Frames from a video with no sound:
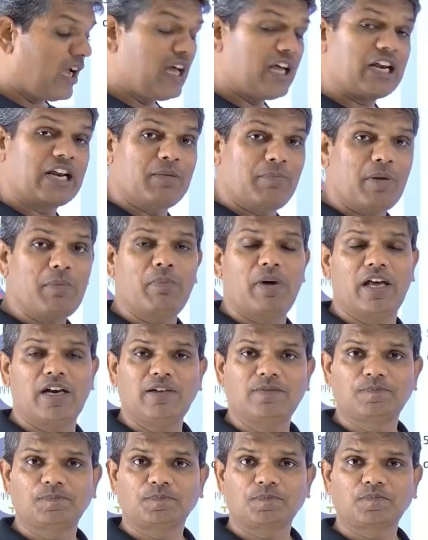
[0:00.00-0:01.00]
Remember
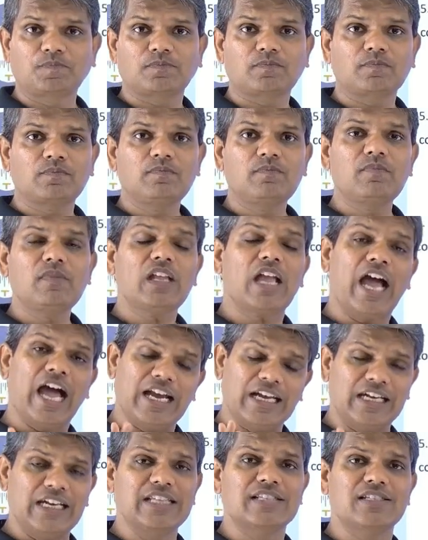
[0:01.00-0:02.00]

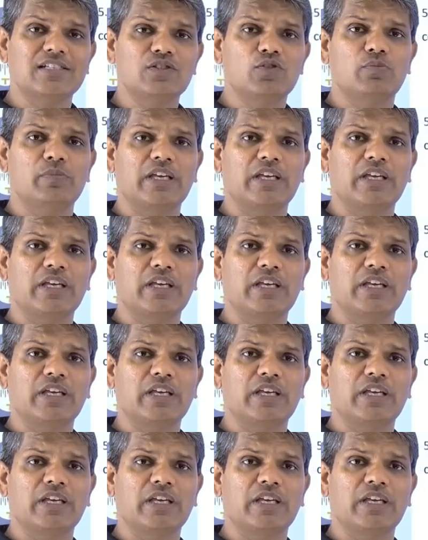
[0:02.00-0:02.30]
and listen to me